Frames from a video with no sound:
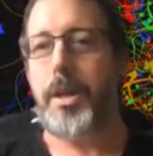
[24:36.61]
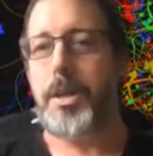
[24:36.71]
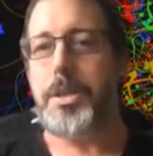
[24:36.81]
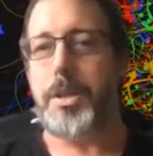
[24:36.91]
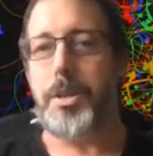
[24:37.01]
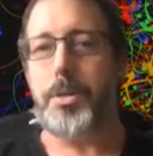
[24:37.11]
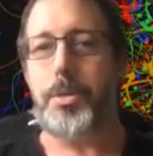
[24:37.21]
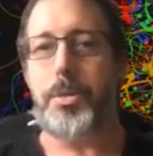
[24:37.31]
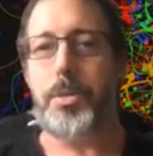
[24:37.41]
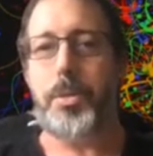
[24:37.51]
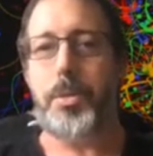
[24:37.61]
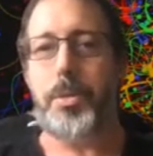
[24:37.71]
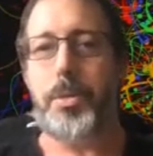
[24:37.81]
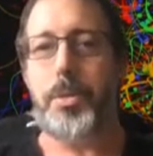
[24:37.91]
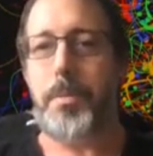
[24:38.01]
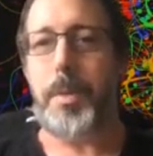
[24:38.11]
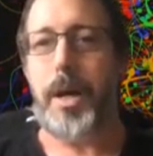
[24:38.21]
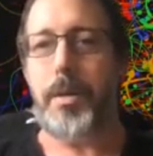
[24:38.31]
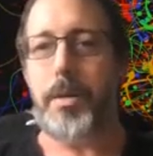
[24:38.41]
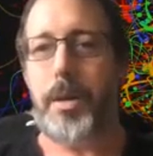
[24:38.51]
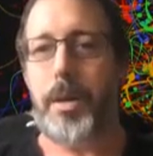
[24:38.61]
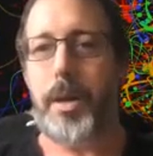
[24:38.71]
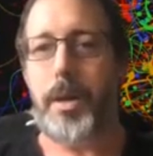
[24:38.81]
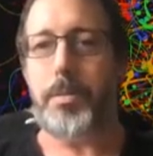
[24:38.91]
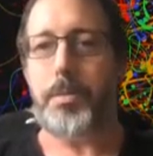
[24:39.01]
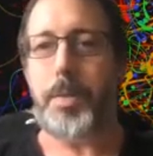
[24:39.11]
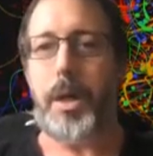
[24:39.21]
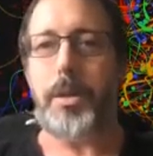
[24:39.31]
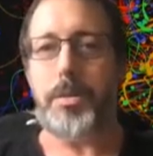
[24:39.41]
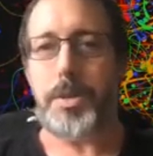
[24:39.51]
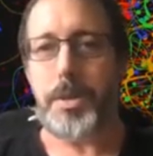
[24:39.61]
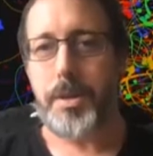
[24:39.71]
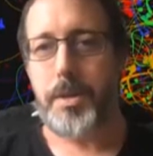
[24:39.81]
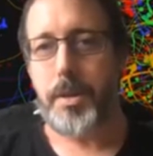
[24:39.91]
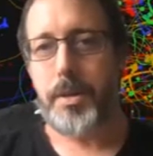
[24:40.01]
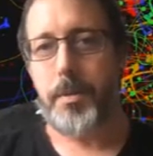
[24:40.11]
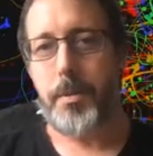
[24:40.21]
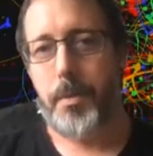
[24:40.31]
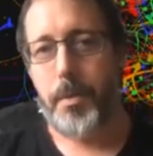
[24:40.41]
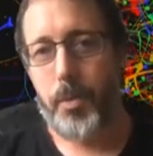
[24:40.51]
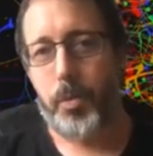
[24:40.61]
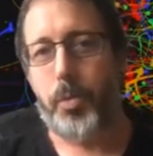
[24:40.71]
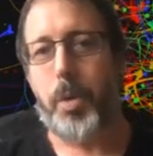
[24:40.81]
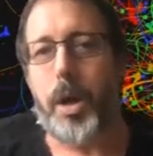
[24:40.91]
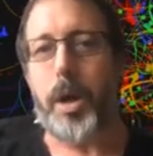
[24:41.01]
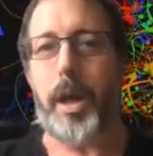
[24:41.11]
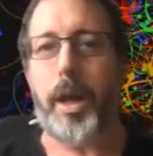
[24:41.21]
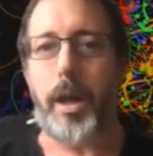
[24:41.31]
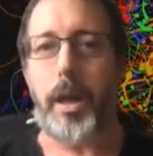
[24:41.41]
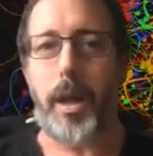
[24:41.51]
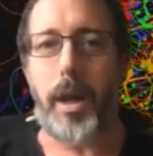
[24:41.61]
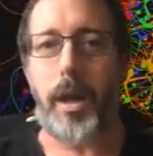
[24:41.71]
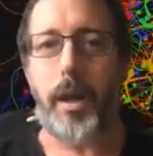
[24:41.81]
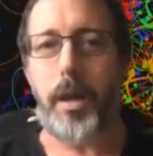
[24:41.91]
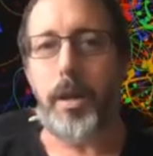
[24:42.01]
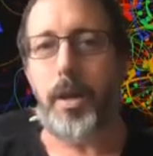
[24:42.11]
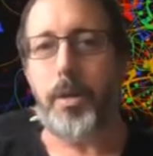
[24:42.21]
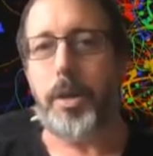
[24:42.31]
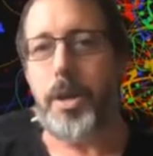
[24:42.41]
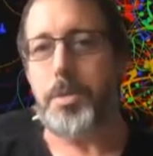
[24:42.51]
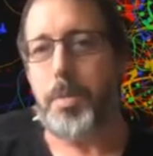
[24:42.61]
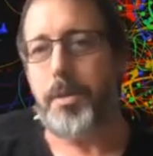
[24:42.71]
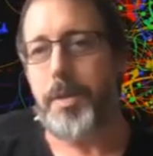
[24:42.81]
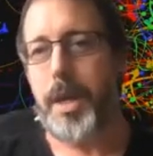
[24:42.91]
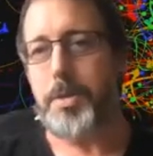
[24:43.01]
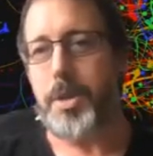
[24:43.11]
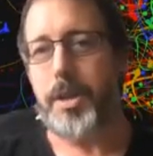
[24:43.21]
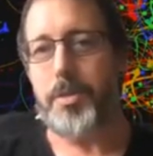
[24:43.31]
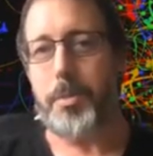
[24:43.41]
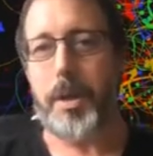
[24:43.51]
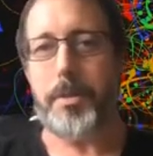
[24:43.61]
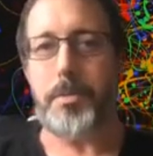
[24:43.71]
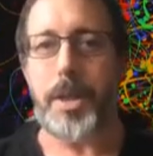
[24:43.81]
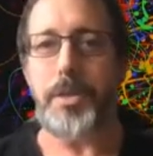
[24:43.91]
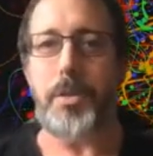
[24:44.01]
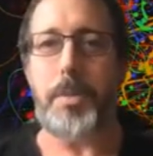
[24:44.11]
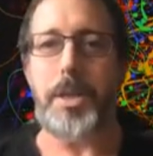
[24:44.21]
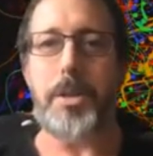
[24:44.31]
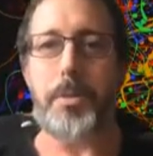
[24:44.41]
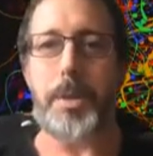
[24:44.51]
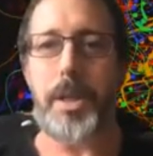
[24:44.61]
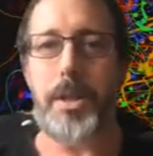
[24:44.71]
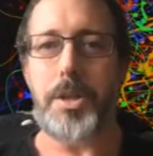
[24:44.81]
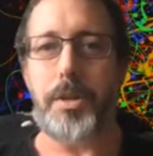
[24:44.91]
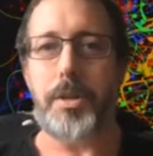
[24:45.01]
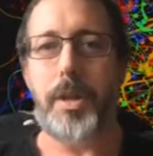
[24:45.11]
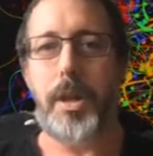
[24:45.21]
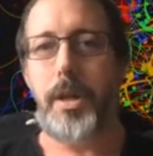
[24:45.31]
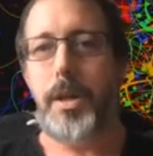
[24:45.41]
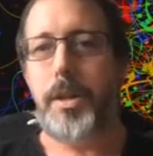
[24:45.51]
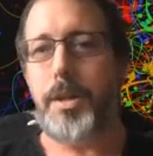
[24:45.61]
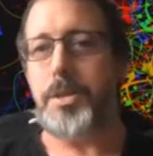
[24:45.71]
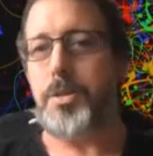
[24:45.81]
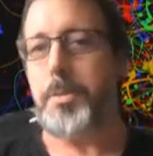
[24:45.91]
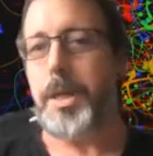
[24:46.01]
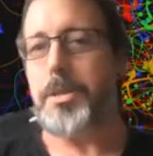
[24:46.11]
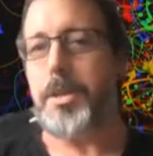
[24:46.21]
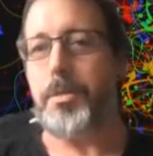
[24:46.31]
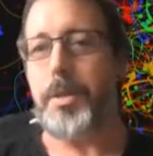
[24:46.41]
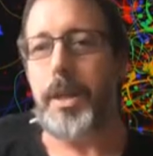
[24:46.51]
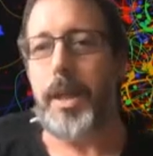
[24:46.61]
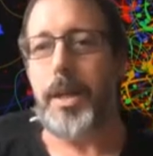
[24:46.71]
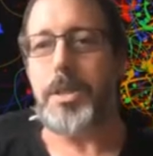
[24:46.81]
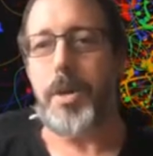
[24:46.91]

So when we think about Paulo's work and a large part of games' transformational potential thus remains unrealized.